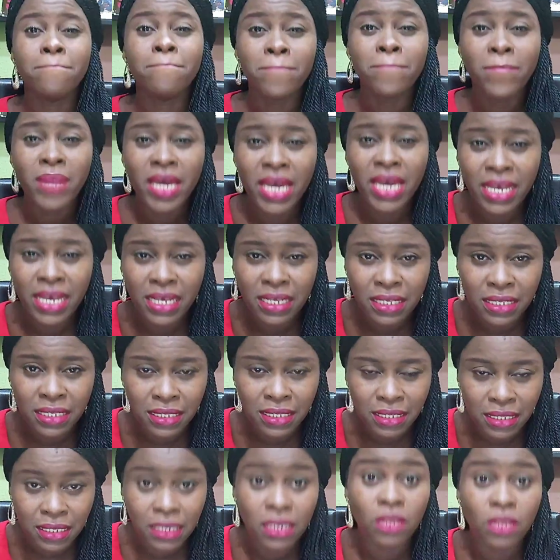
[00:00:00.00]

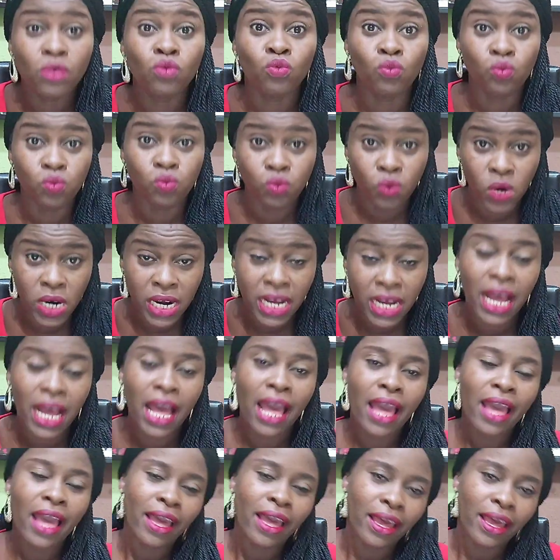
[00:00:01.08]
amazing work
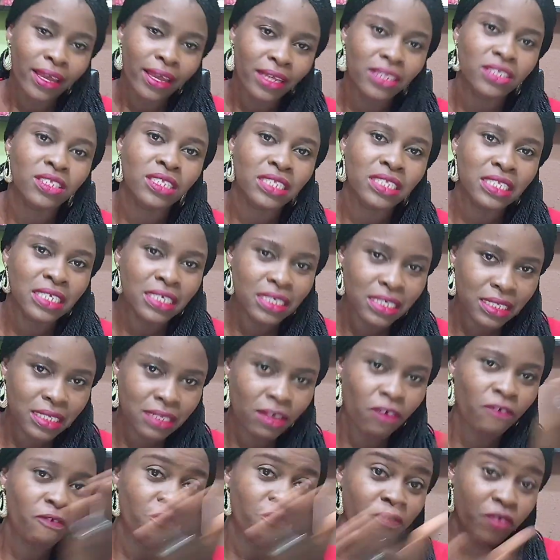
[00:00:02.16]
in
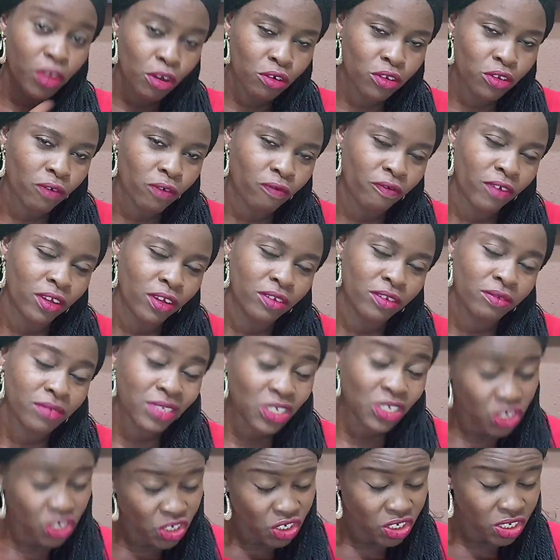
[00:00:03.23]
this field of
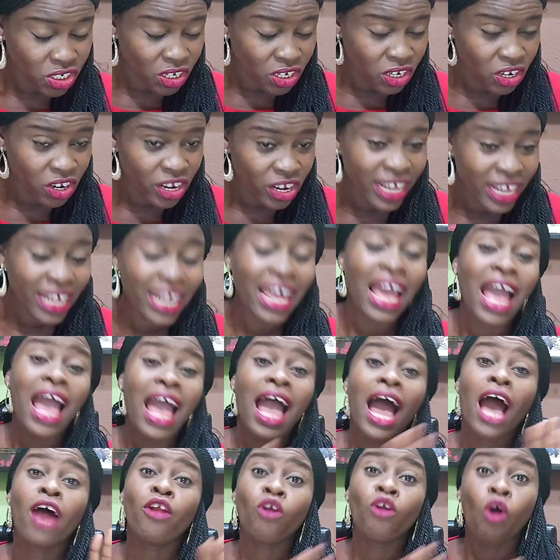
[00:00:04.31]
teaching and learning,
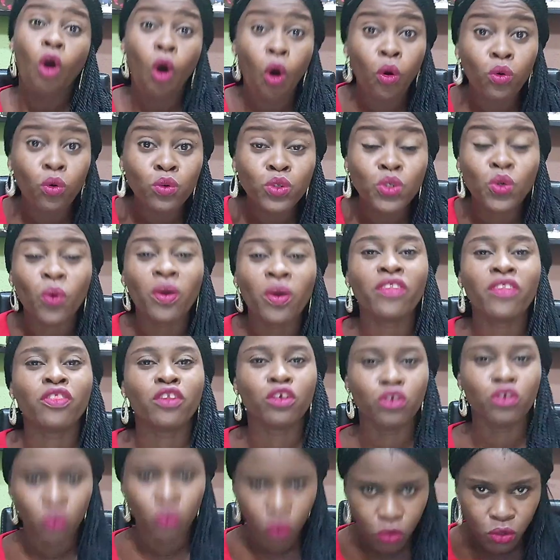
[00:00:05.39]
and also in
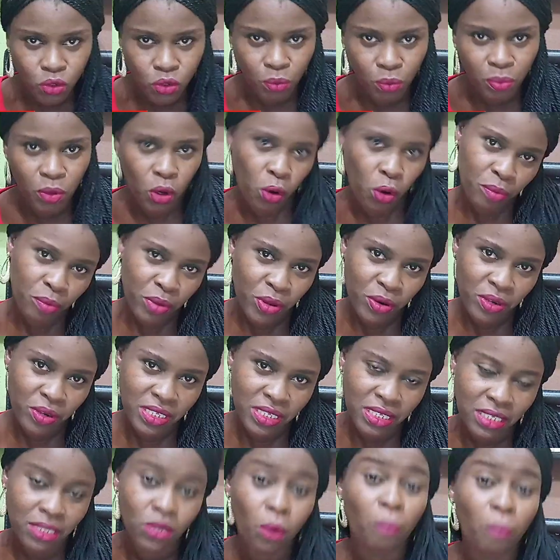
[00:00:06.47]
the YouTube community.
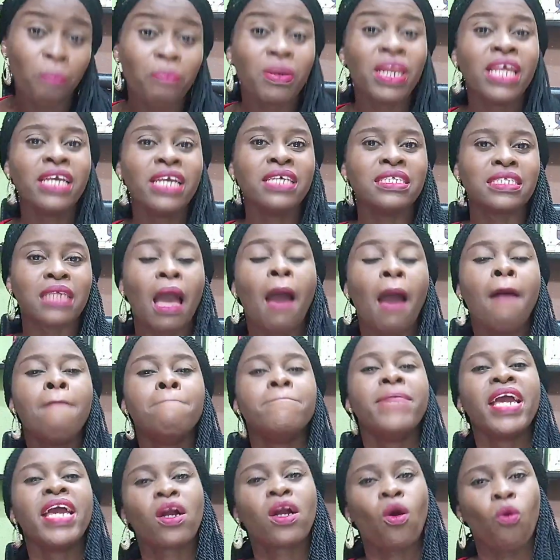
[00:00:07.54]
So please
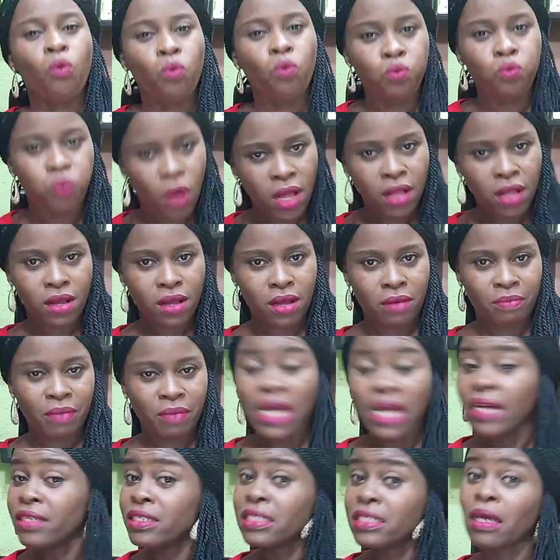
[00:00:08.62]
make welcome
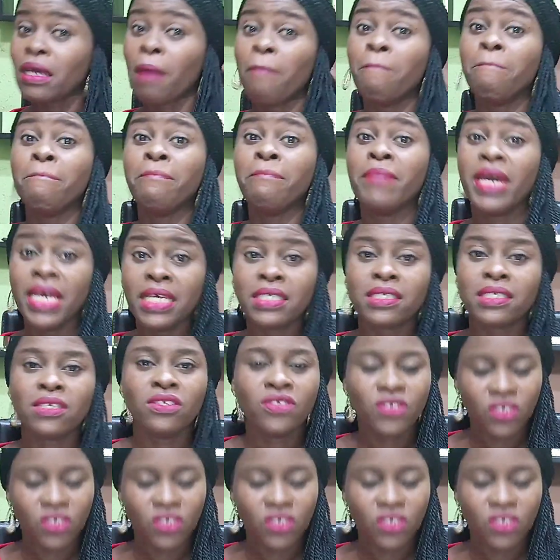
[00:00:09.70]
these amazing